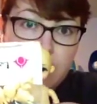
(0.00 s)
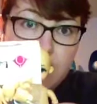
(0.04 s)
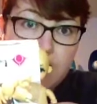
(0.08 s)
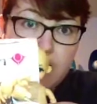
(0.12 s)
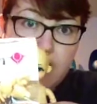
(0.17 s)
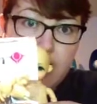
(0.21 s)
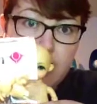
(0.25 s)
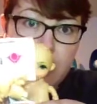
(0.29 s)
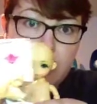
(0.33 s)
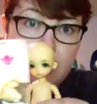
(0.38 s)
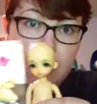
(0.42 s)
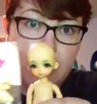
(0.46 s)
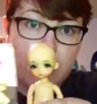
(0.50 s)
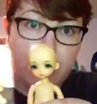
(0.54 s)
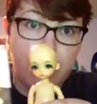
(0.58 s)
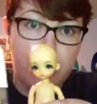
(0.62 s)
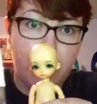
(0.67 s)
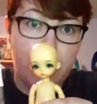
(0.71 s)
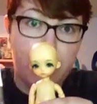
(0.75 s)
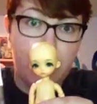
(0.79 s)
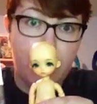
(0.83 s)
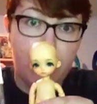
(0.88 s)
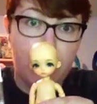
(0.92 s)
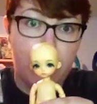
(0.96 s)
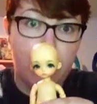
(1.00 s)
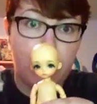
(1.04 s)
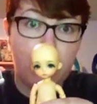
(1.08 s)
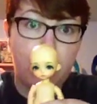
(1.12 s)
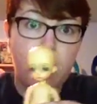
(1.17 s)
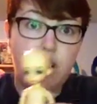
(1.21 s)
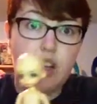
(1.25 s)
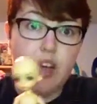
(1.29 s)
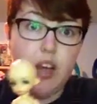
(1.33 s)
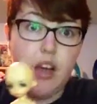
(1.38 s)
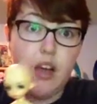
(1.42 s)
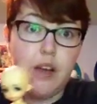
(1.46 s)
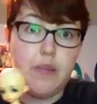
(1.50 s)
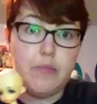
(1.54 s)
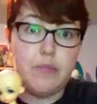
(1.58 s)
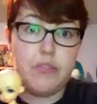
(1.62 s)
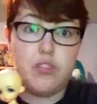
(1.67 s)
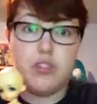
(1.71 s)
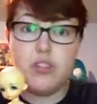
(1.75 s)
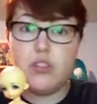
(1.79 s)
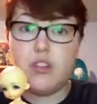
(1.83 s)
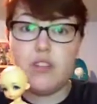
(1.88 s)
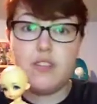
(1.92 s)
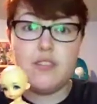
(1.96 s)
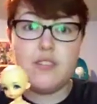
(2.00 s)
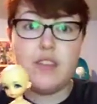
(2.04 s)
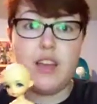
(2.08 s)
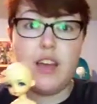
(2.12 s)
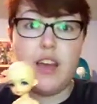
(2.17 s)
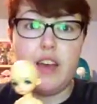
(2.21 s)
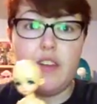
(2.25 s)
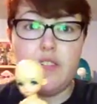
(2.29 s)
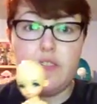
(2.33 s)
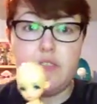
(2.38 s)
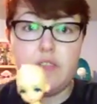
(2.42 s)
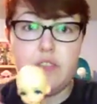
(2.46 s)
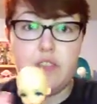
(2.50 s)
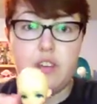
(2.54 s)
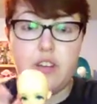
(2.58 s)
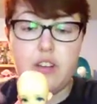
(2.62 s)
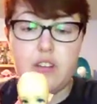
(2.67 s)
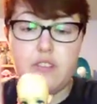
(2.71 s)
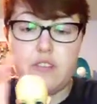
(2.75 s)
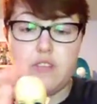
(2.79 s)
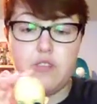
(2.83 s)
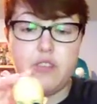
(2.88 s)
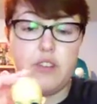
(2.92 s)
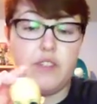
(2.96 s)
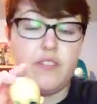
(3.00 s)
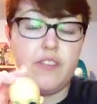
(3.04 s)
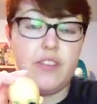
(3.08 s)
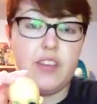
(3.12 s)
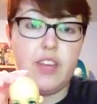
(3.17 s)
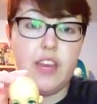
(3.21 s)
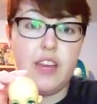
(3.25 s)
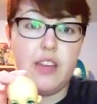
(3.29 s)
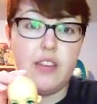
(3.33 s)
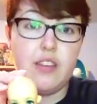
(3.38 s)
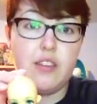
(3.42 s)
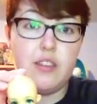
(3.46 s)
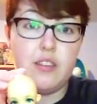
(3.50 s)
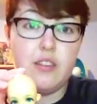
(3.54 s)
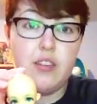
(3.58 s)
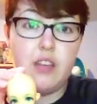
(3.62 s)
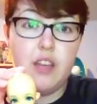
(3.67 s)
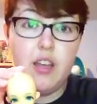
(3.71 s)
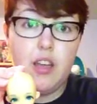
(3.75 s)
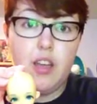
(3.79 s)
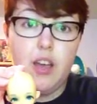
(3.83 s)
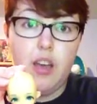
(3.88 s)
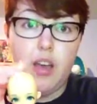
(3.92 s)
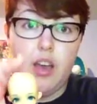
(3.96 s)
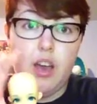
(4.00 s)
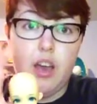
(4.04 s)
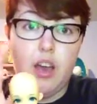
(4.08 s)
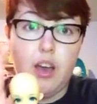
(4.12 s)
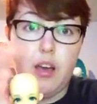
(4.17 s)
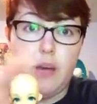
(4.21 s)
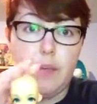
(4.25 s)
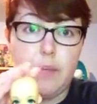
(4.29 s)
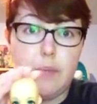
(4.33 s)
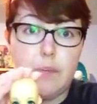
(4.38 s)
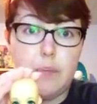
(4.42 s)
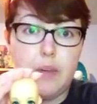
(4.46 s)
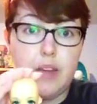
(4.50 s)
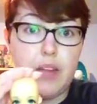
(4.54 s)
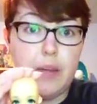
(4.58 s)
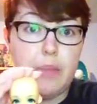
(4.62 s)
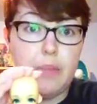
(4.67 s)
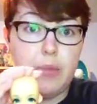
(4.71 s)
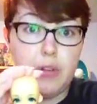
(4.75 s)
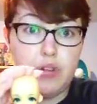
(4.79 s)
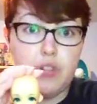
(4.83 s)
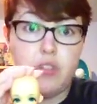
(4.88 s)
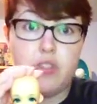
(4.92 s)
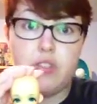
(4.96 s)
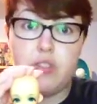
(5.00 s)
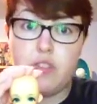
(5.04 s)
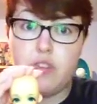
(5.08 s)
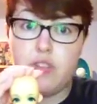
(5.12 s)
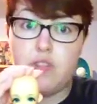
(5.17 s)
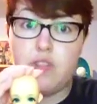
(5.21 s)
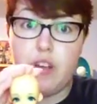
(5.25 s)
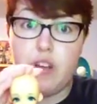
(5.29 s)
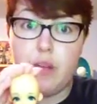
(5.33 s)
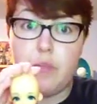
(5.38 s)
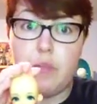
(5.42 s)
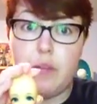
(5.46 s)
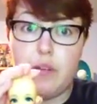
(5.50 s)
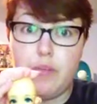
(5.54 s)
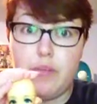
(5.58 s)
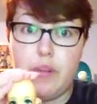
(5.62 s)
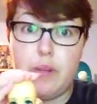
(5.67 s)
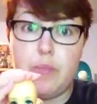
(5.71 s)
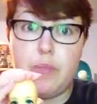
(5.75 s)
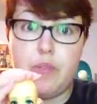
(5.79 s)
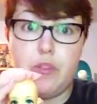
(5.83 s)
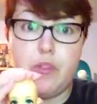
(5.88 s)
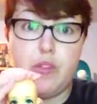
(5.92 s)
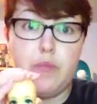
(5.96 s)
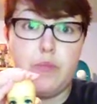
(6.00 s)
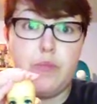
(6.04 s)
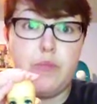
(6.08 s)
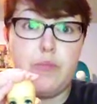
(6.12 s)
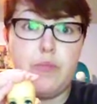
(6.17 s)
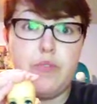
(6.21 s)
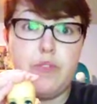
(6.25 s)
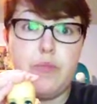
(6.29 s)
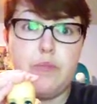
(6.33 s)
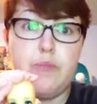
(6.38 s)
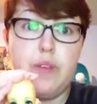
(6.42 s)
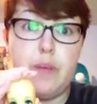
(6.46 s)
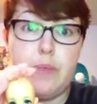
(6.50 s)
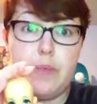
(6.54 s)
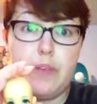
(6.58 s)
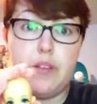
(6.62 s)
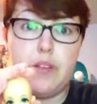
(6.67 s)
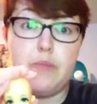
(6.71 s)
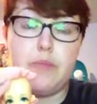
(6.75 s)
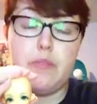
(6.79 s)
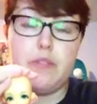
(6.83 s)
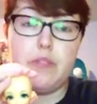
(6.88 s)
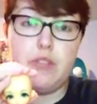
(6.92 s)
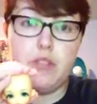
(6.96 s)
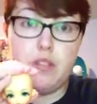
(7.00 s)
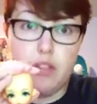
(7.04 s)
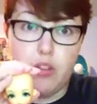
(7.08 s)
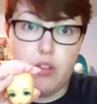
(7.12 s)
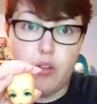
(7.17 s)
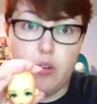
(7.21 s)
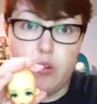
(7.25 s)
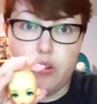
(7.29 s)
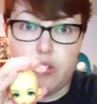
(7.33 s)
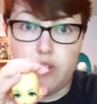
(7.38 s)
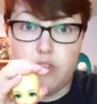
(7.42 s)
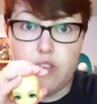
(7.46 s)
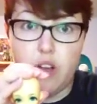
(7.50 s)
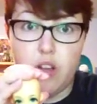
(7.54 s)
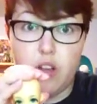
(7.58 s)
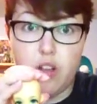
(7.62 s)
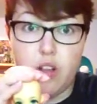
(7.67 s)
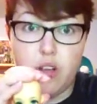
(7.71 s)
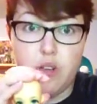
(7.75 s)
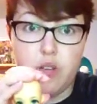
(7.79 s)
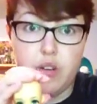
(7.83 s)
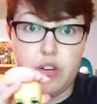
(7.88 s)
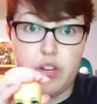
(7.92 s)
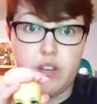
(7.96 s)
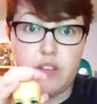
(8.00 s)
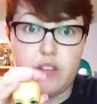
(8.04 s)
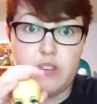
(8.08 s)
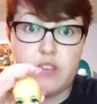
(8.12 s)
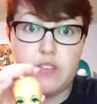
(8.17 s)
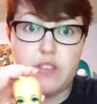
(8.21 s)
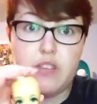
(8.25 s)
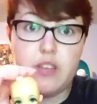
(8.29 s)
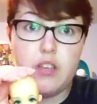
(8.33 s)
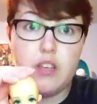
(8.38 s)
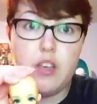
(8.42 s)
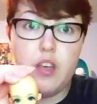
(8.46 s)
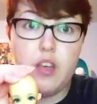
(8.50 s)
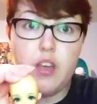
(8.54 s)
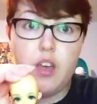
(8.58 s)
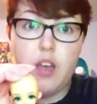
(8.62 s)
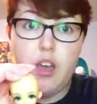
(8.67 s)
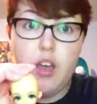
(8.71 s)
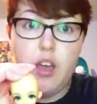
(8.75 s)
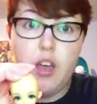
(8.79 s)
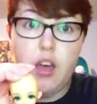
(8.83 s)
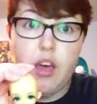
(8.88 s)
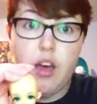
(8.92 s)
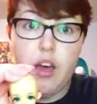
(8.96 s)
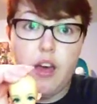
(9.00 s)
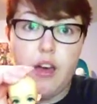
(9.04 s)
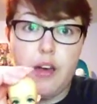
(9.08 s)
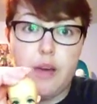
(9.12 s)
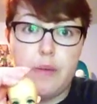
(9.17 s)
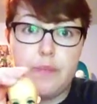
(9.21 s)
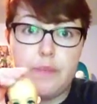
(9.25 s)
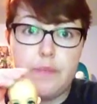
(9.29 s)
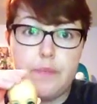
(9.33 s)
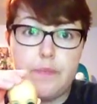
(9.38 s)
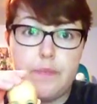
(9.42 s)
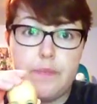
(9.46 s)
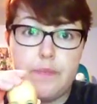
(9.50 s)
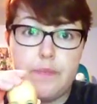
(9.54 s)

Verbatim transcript: that come with her. Um, she doesn't have a certificate, um, but I purchased her from a some reputable local doll owners. Um,